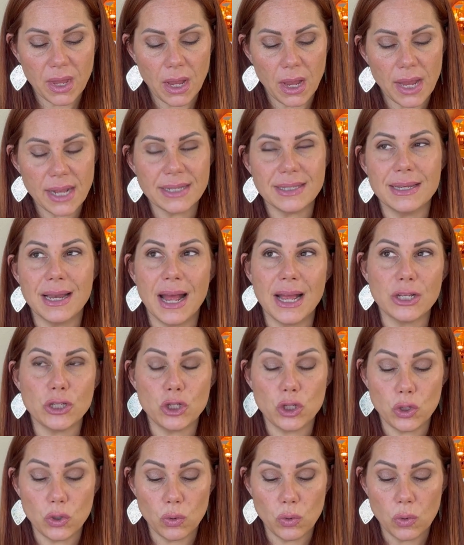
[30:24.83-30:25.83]
it's not
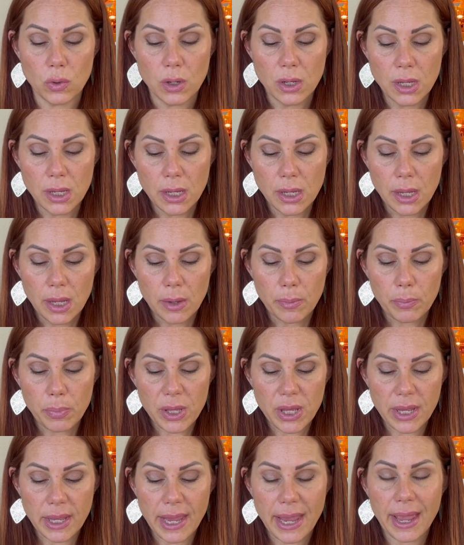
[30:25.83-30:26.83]
too
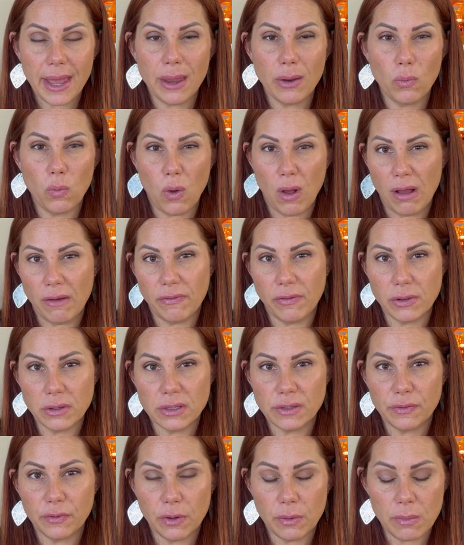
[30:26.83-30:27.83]
pecan waffles
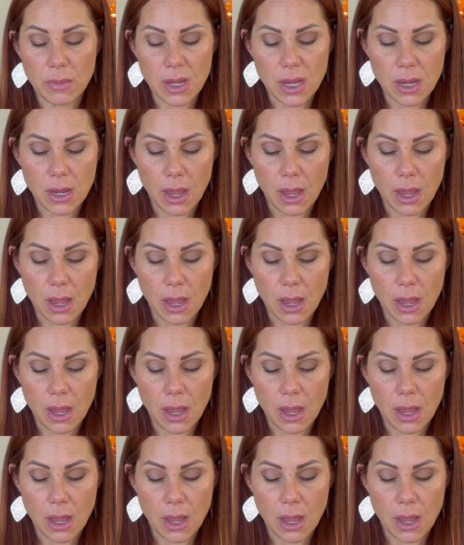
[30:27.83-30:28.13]
for me.